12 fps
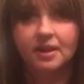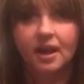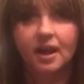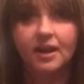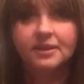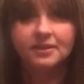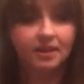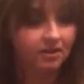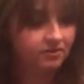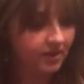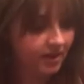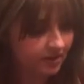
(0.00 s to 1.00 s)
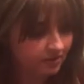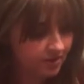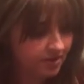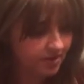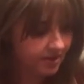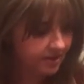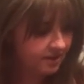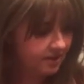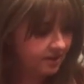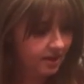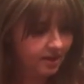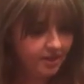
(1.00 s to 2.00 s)
I love everything
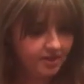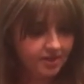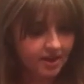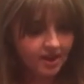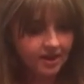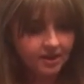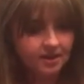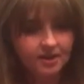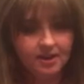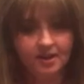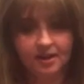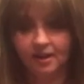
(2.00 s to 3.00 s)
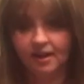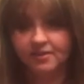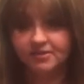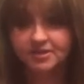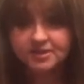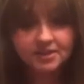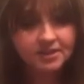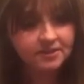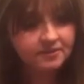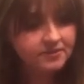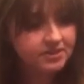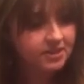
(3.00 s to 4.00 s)
that I
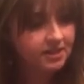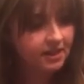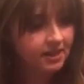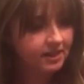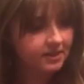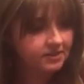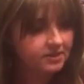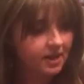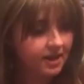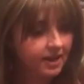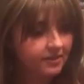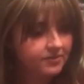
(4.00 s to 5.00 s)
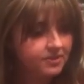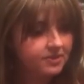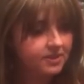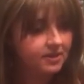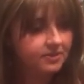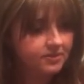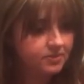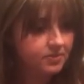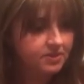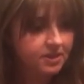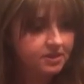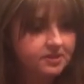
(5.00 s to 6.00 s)
received, and I have to say this
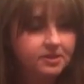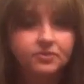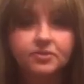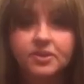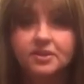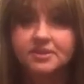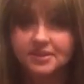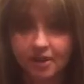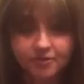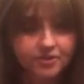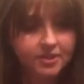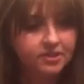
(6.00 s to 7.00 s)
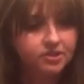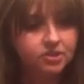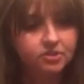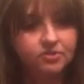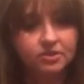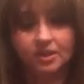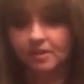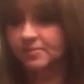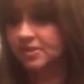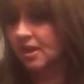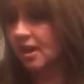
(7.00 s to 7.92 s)
was a definite two thumbs